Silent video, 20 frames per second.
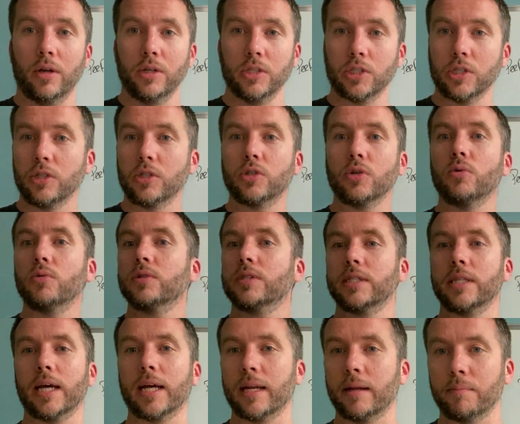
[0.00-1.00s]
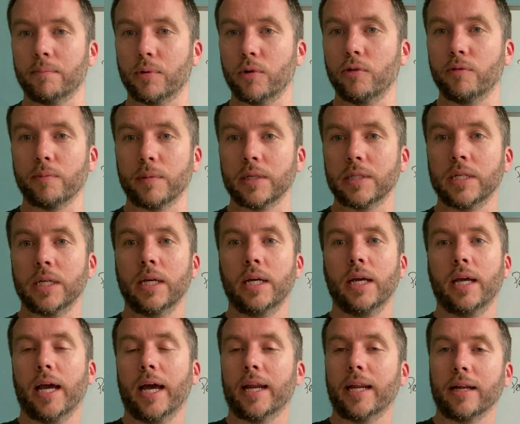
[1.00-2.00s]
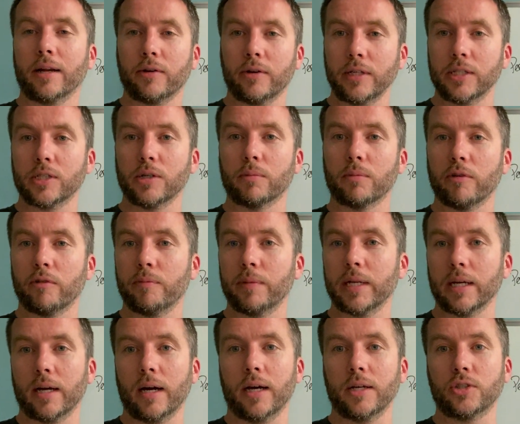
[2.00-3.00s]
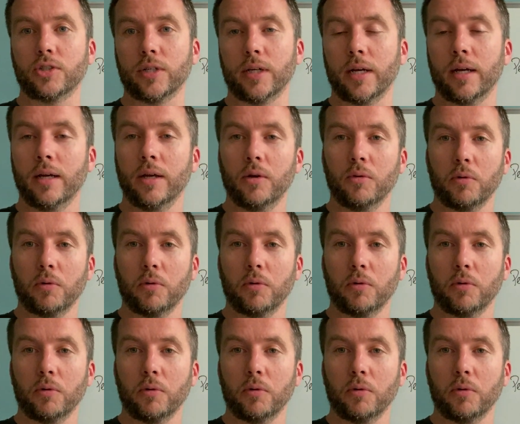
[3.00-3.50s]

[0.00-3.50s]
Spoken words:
So you don't see that improvement and increased number of mitochondria